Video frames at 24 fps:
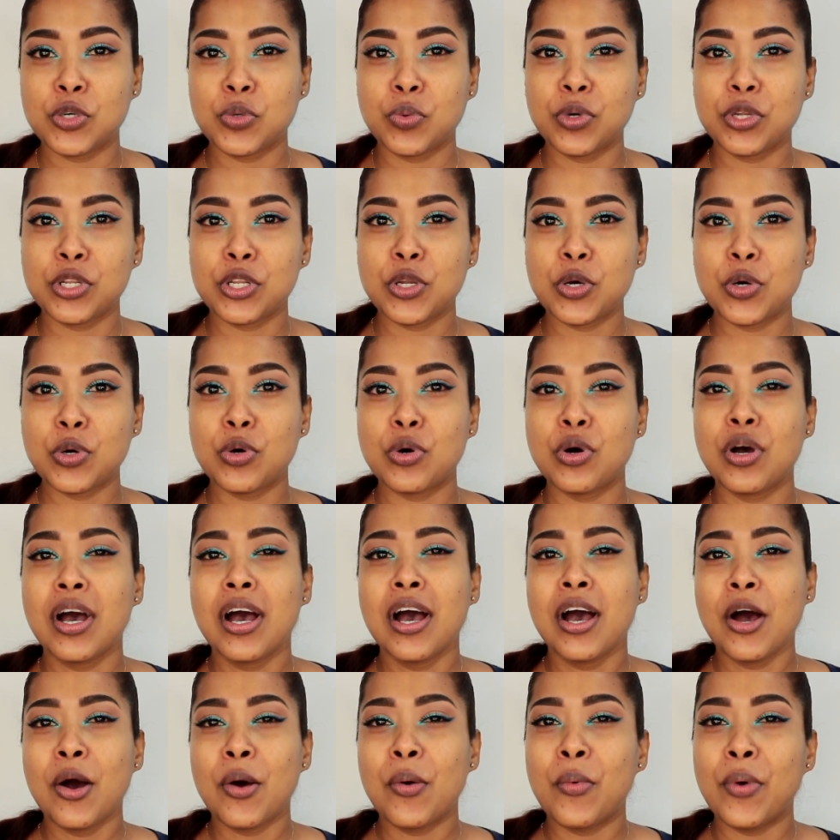you would know
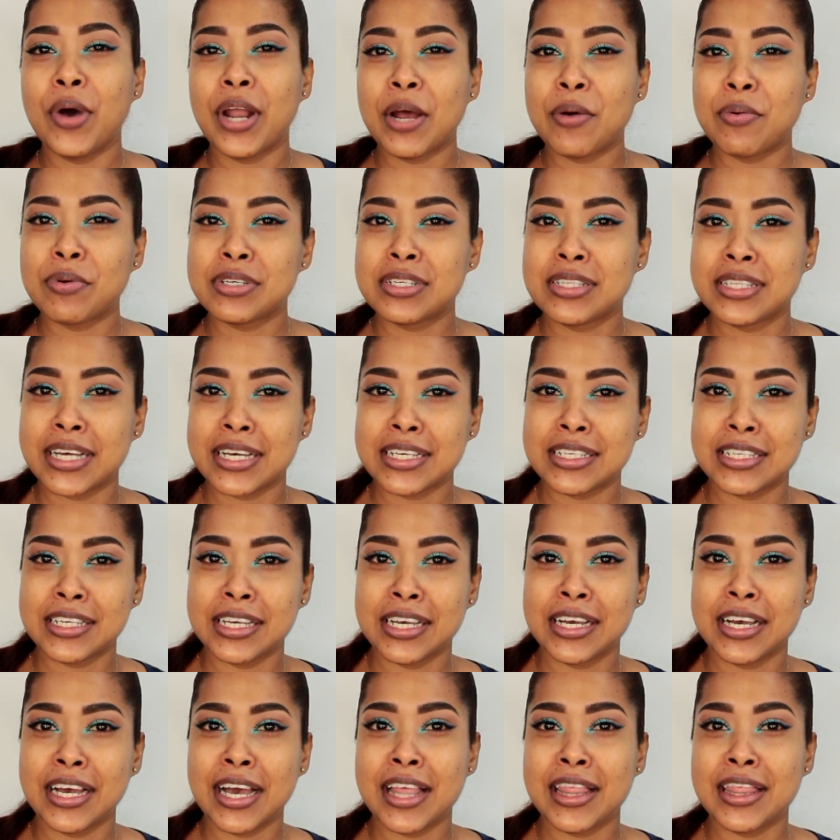when I was
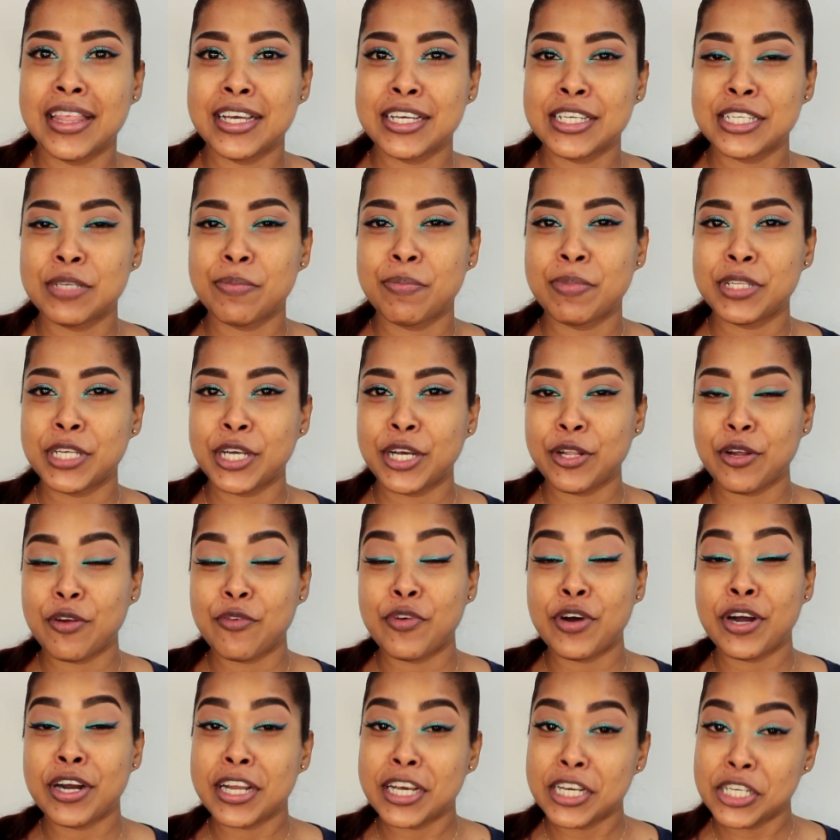testing this particular
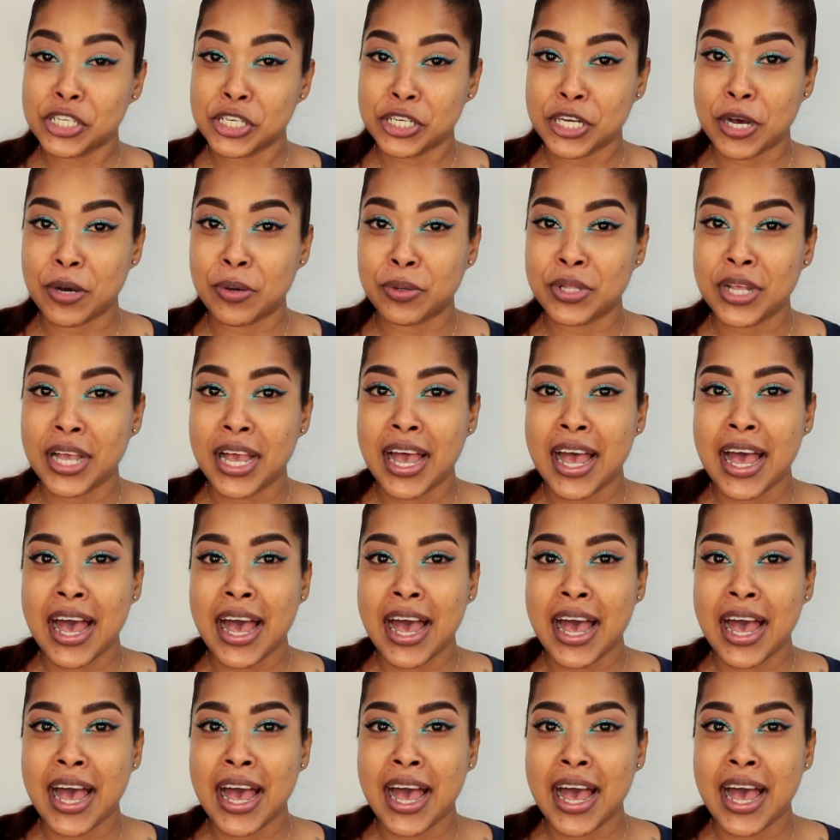foundation out.